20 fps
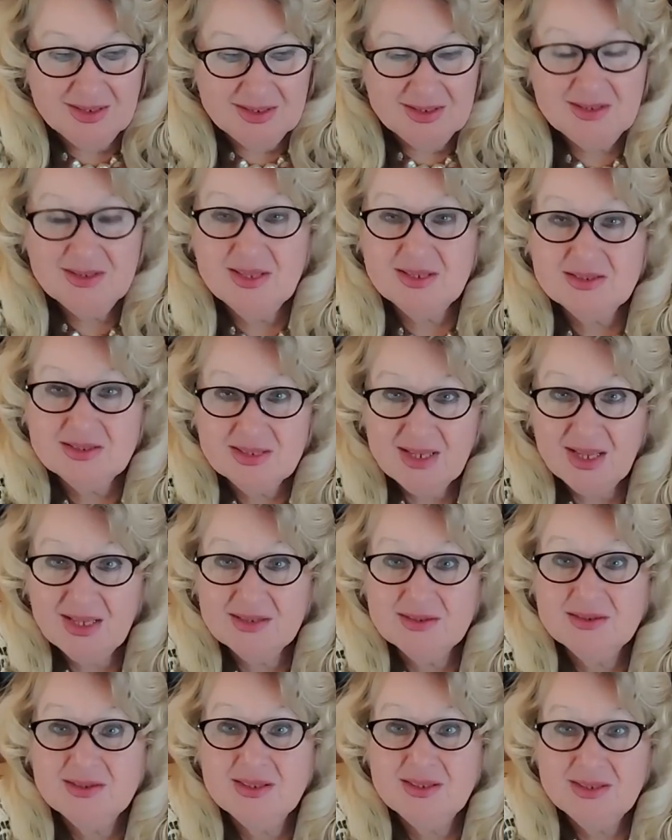in the
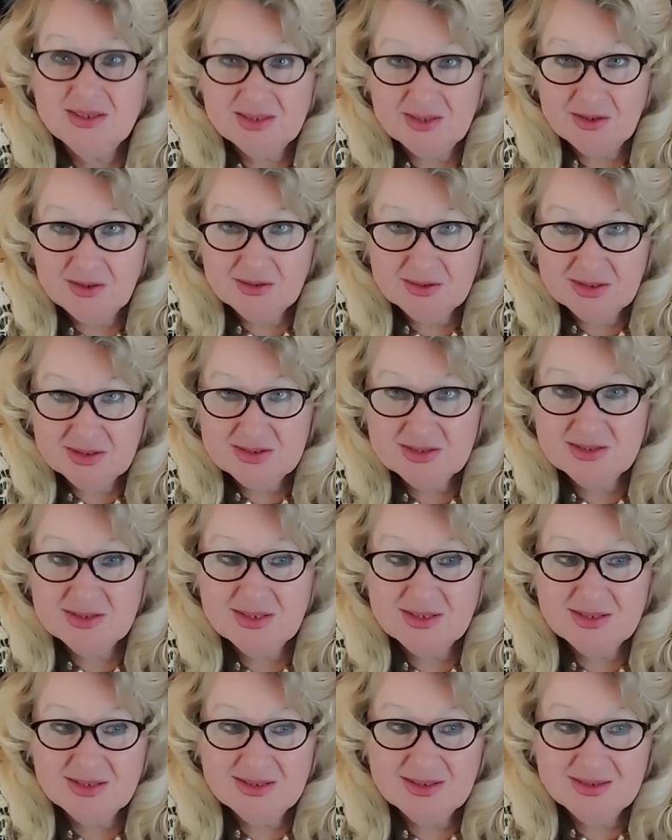sand in on the
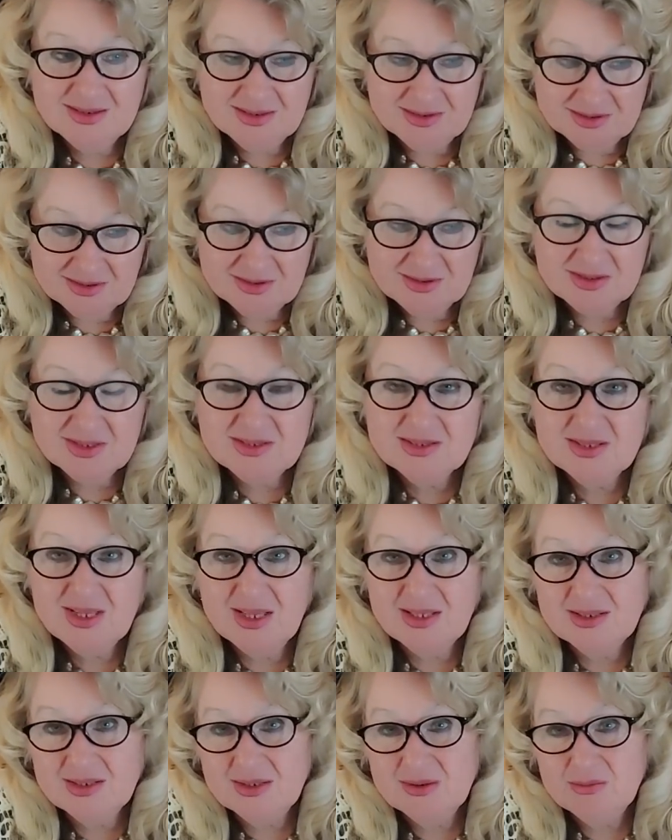uh, on the
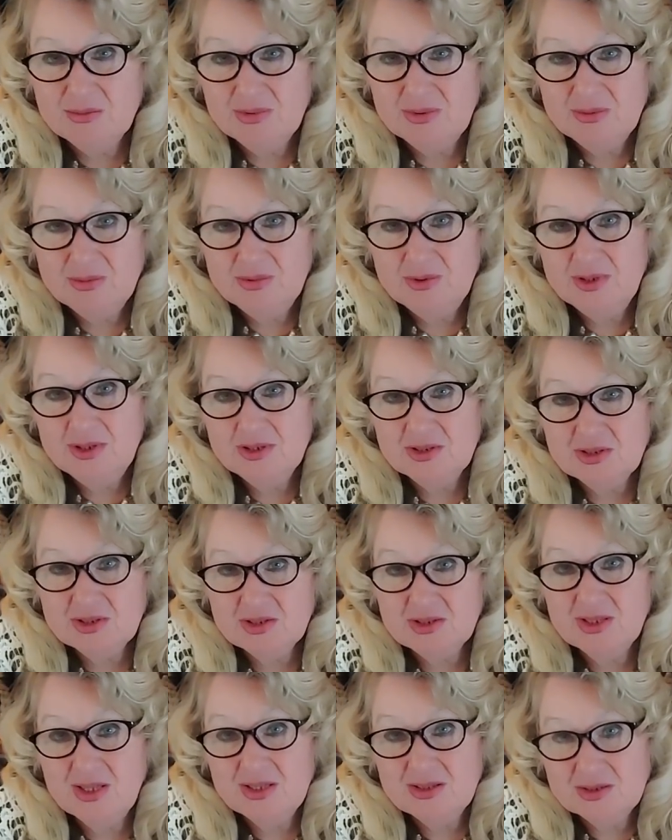sunny
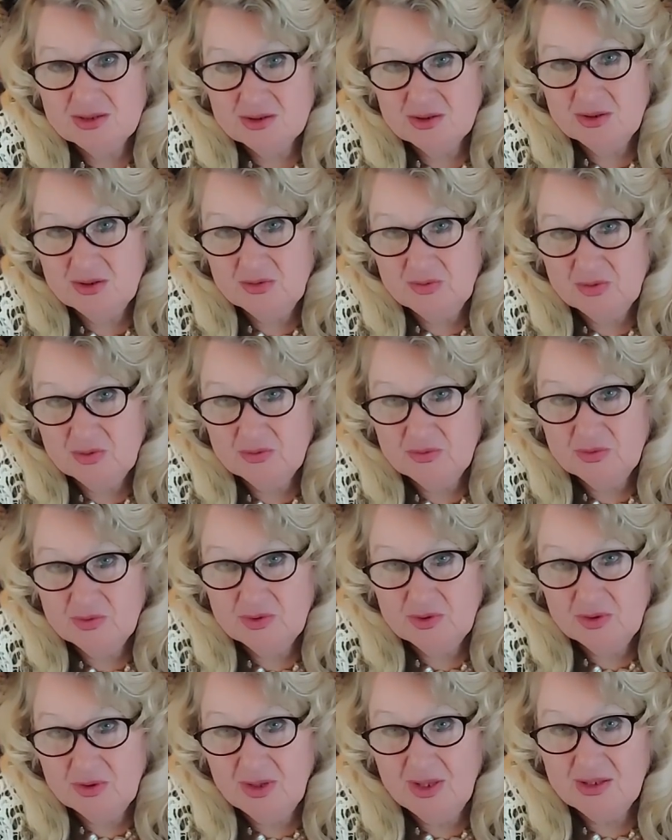beach. That's good for for
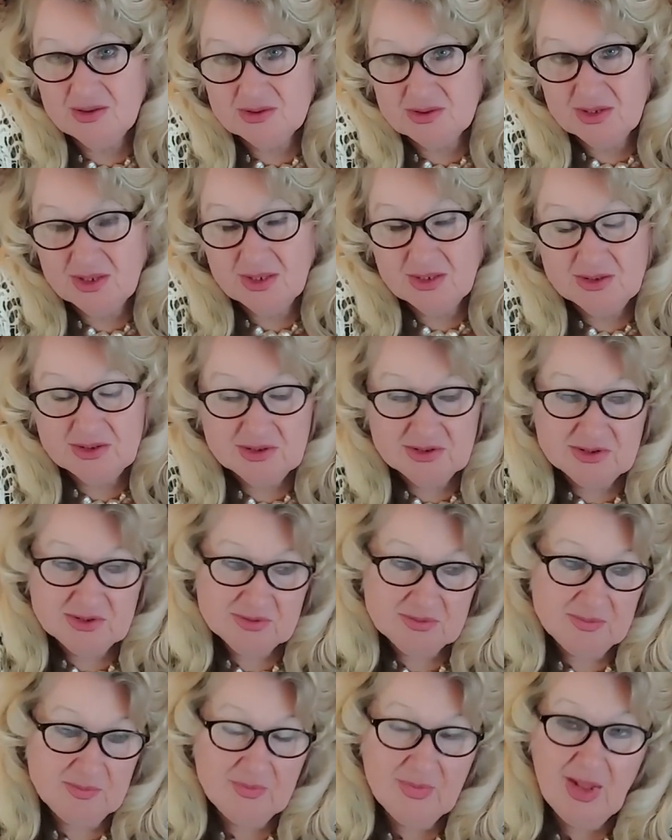your
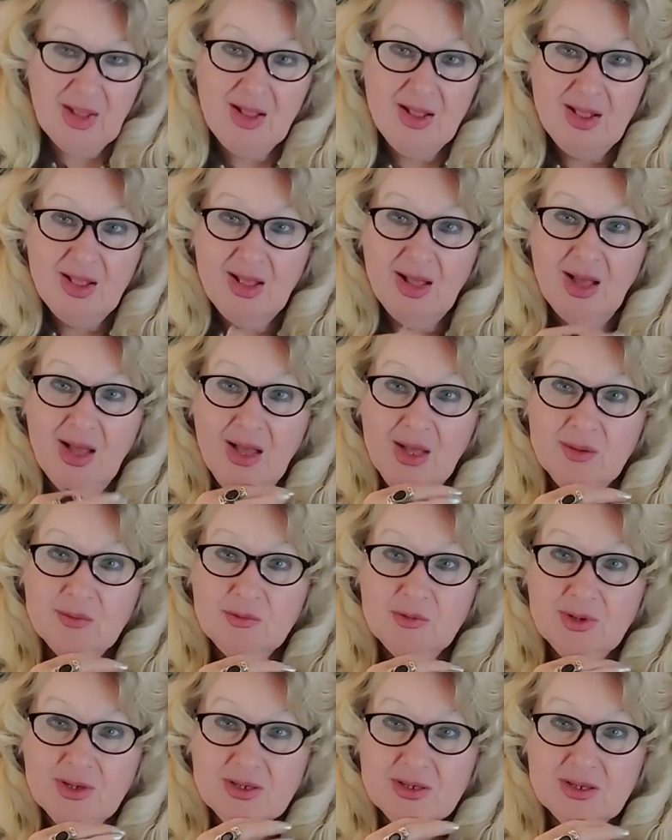arthritis. I'm
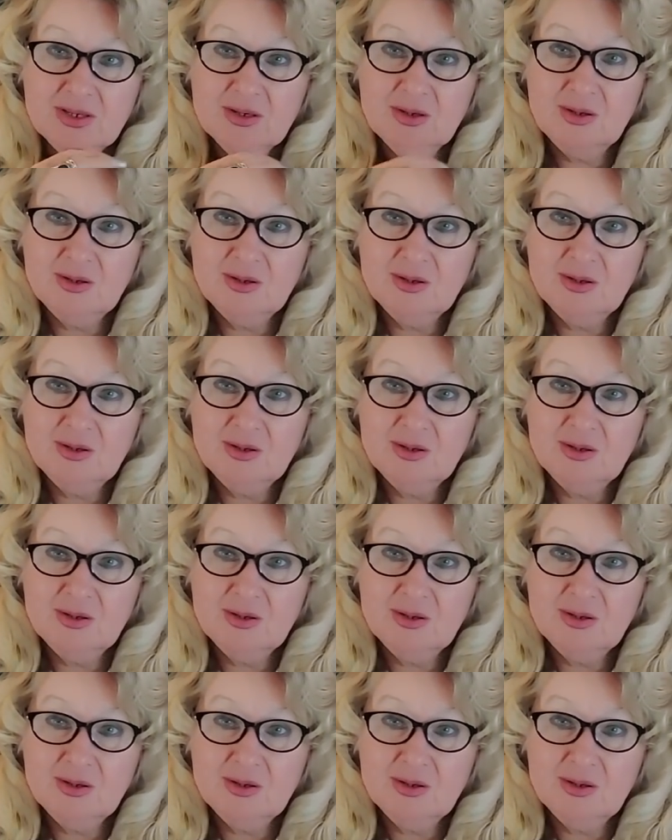wearing